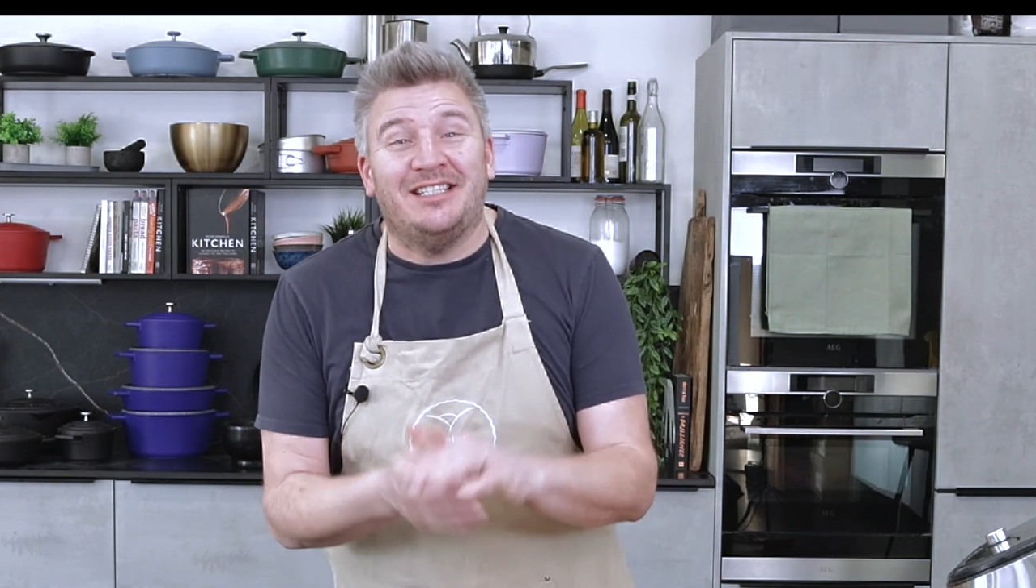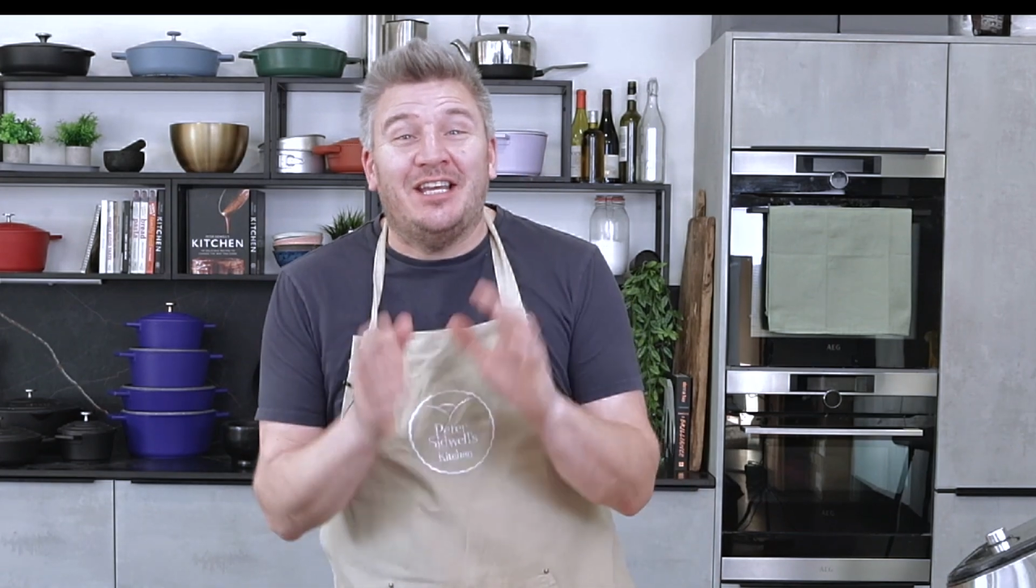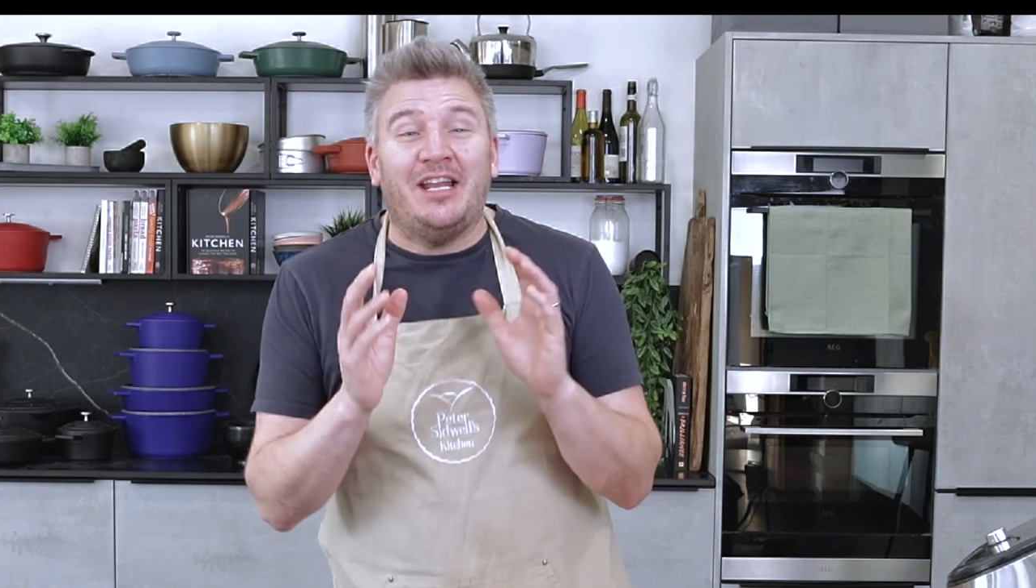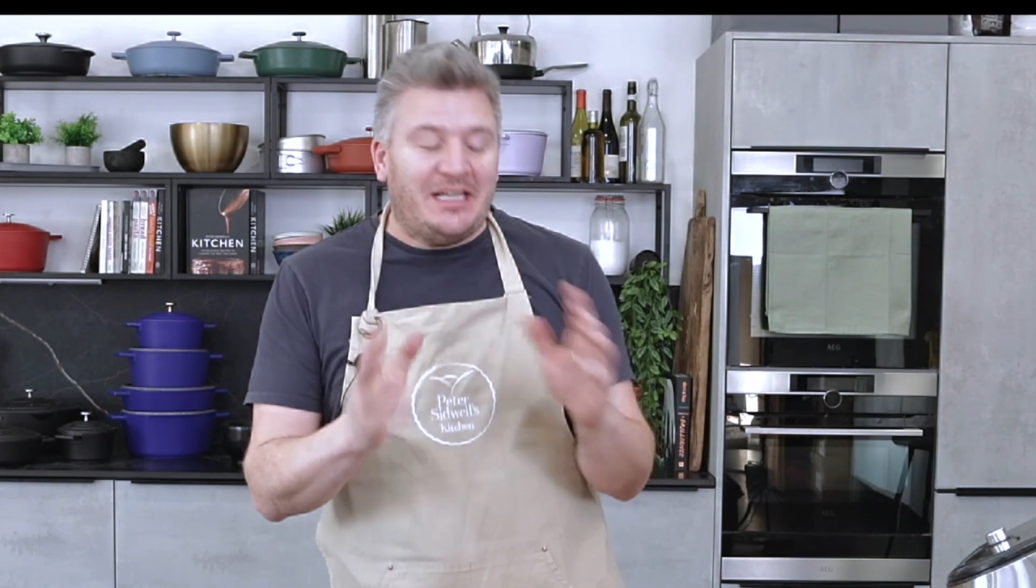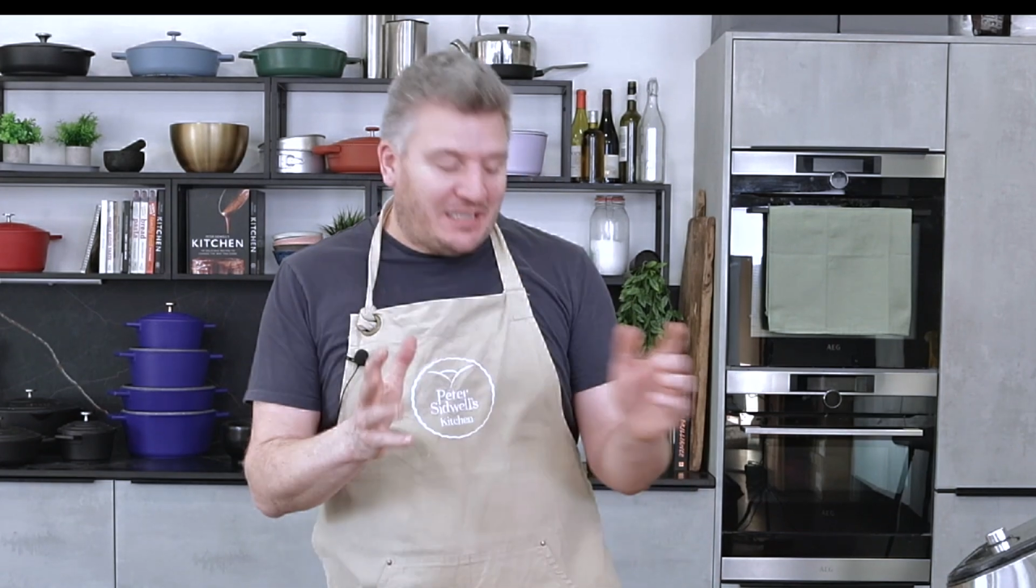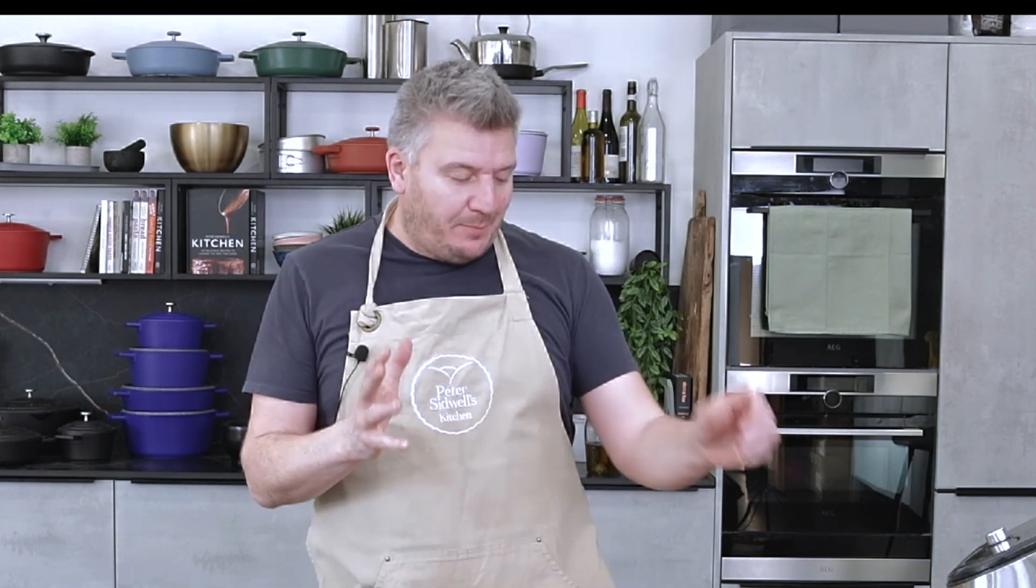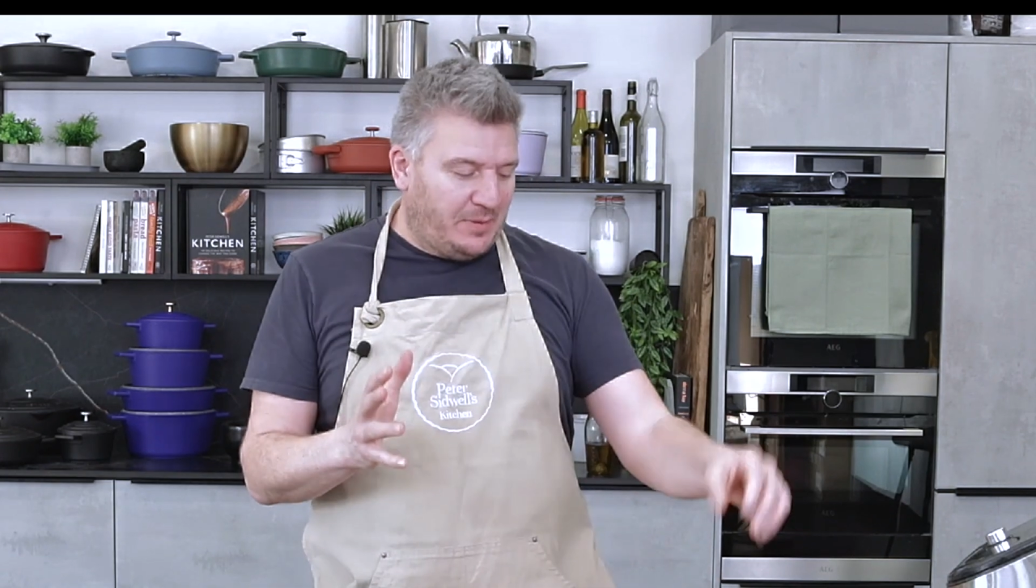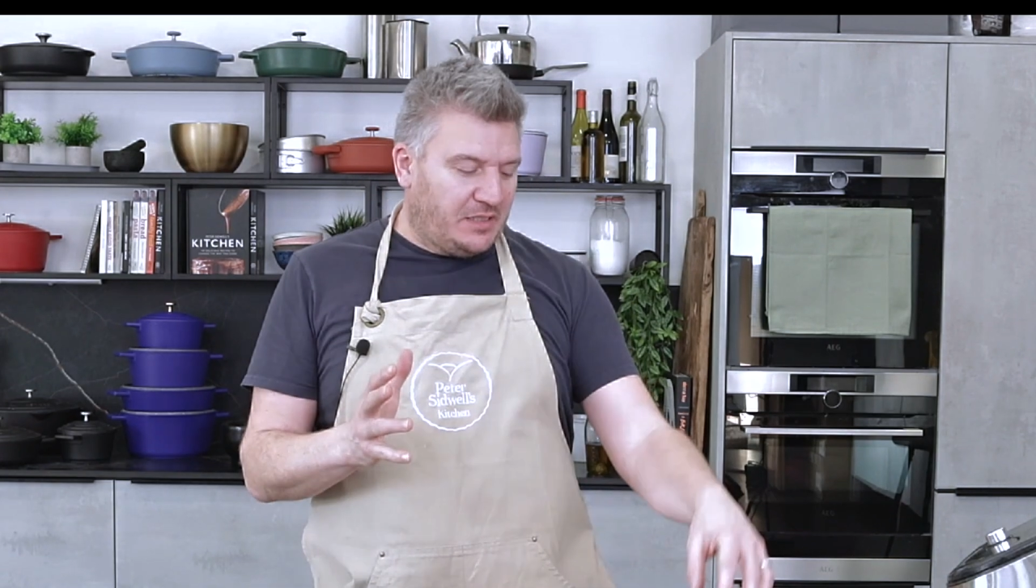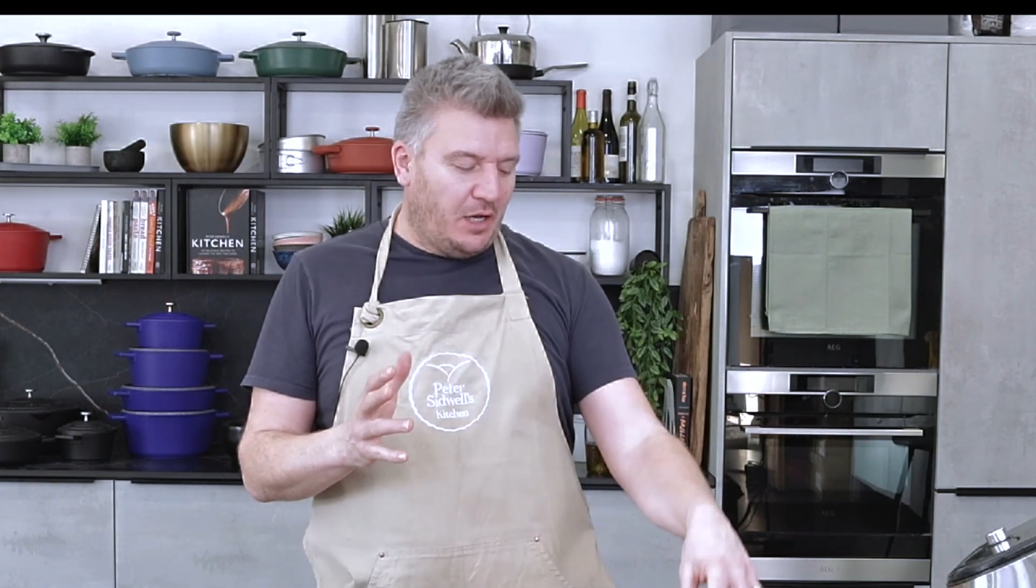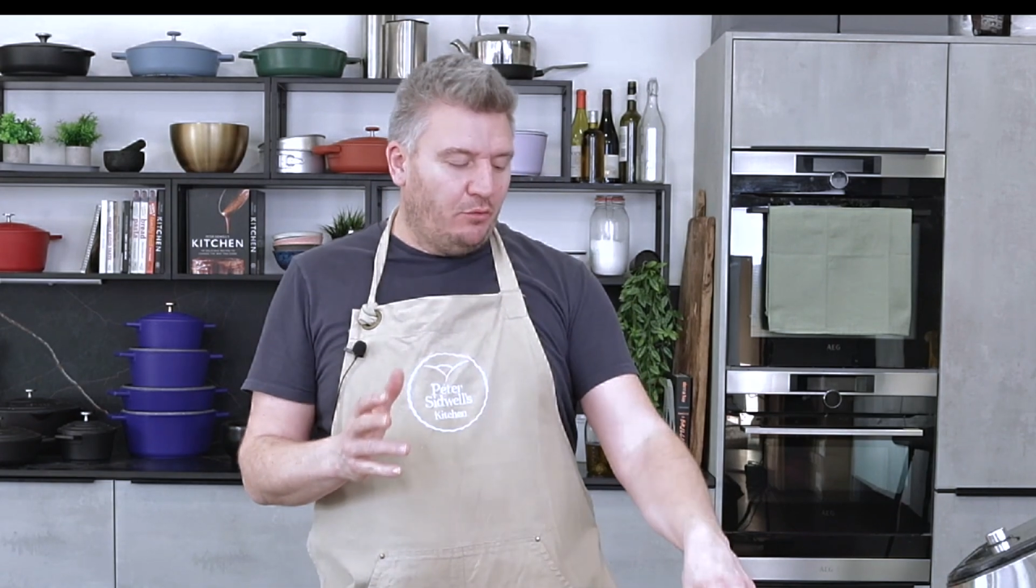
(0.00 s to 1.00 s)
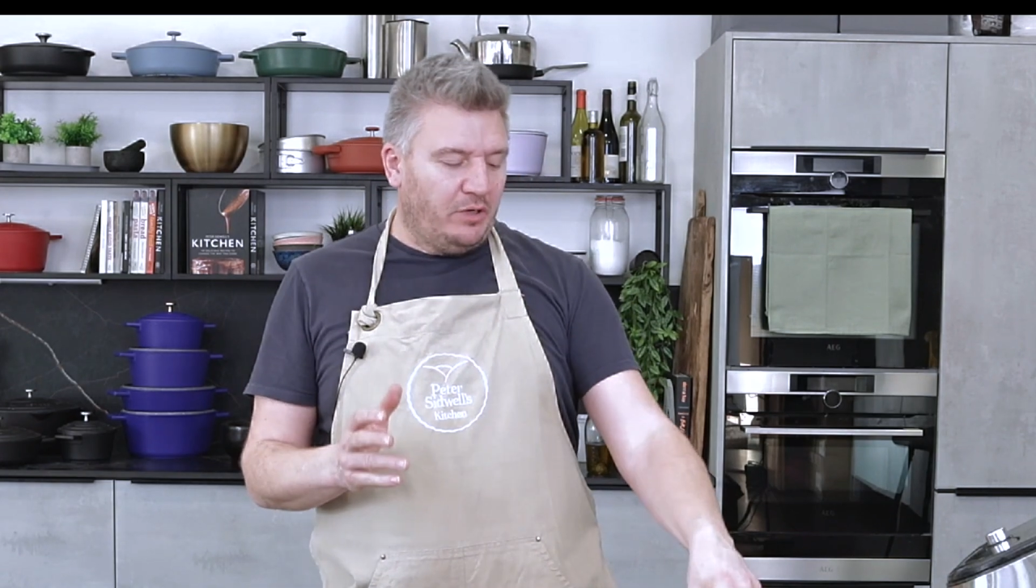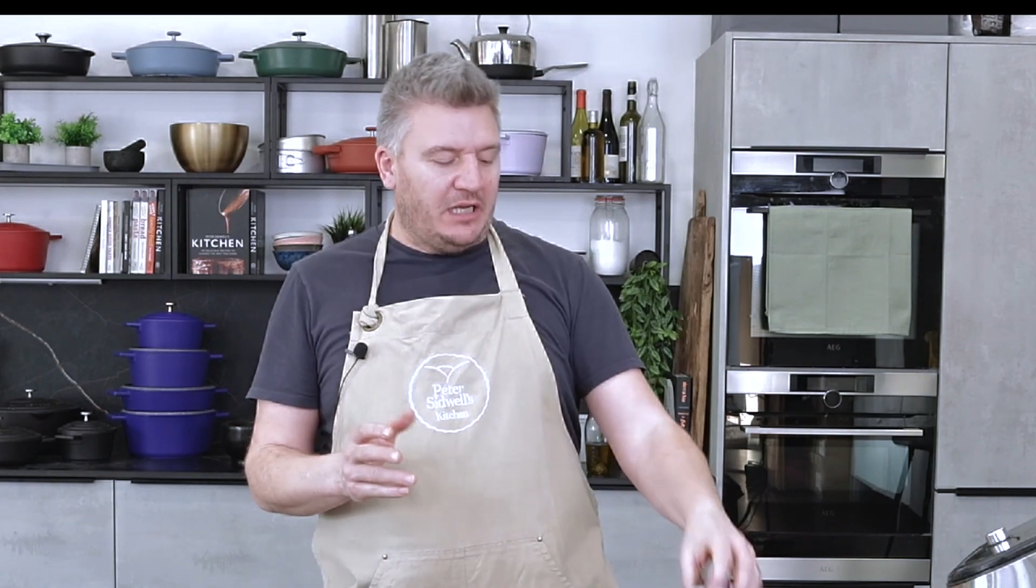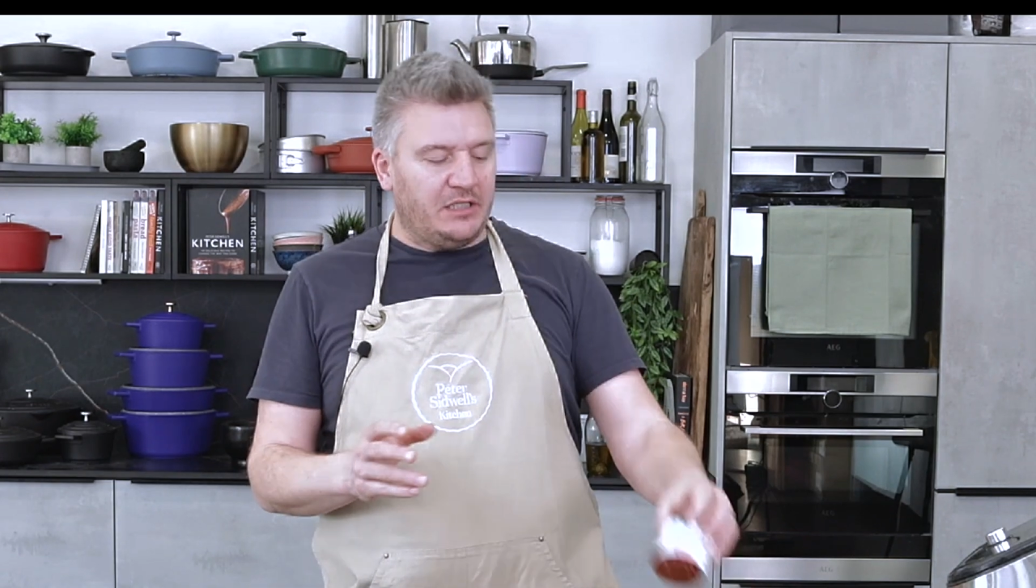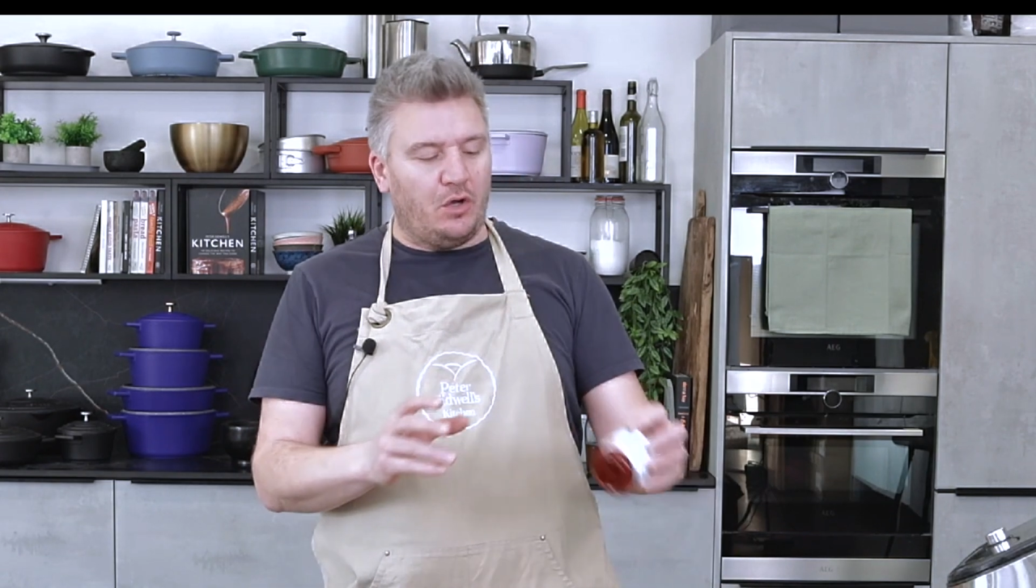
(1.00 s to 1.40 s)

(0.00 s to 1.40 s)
Today's episode is